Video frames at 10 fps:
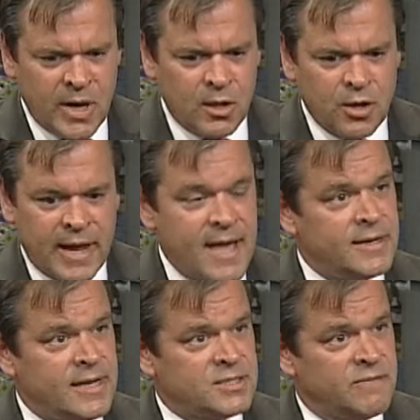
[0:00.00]
way I look at
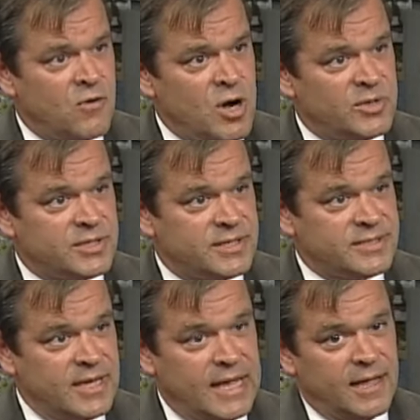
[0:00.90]
it as a
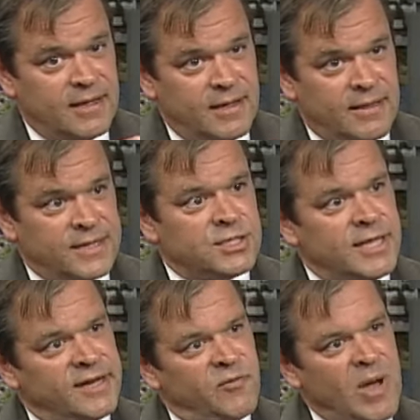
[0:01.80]
pharmacist,
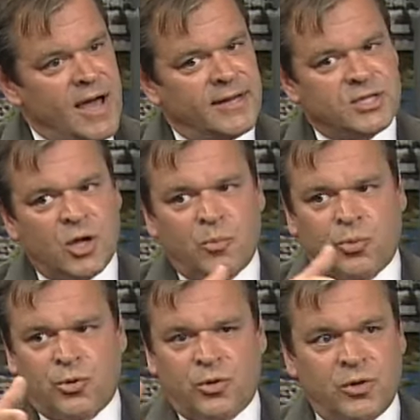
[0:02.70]
legislative bodies
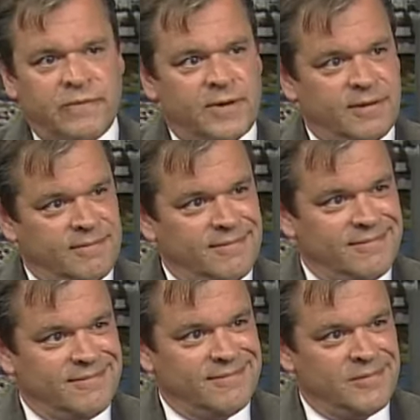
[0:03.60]
approving
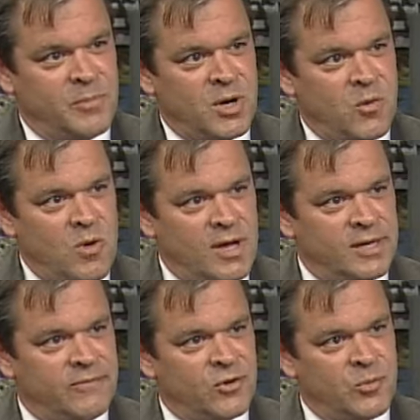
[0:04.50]

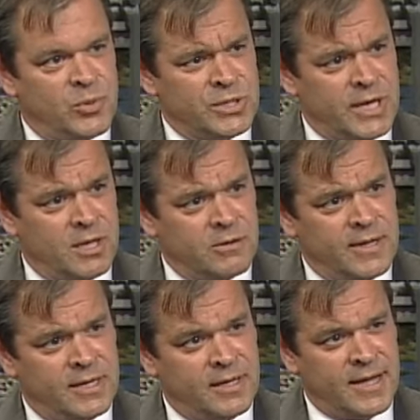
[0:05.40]
marijuana for a particular
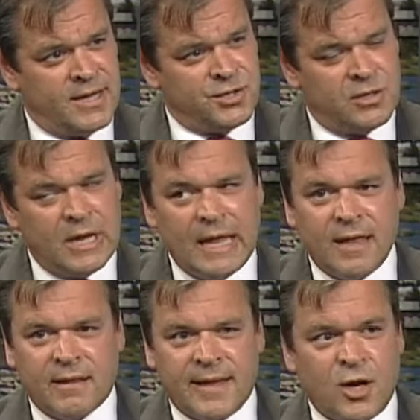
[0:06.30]
indication,
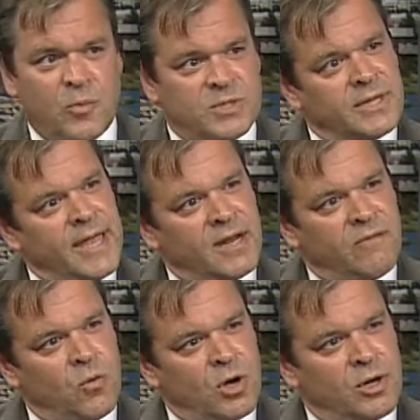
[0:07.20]
that opens a can of
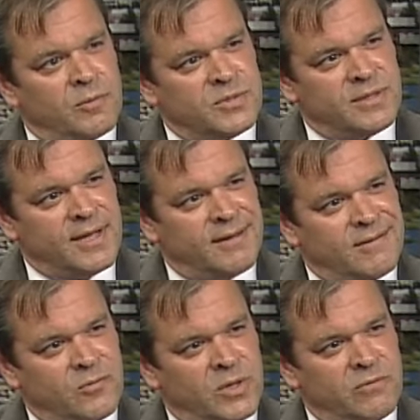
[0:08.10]
worms that
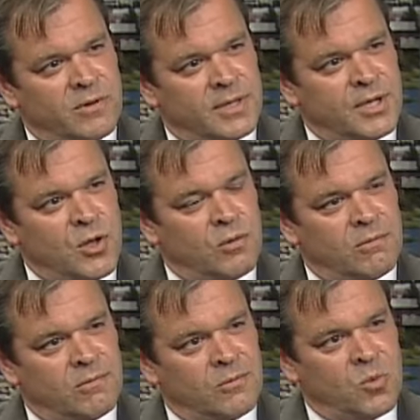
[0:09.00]
we really don't
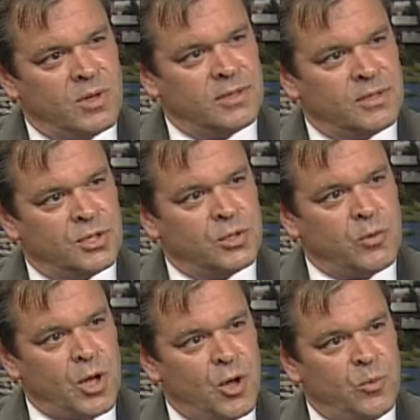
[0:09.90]
want
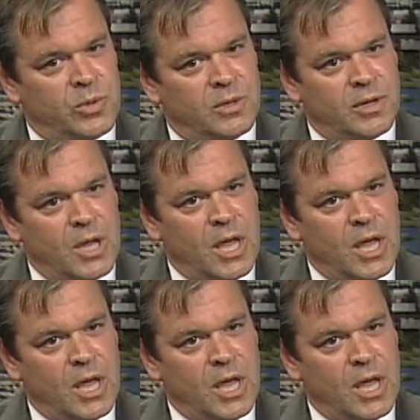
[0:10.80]
to open.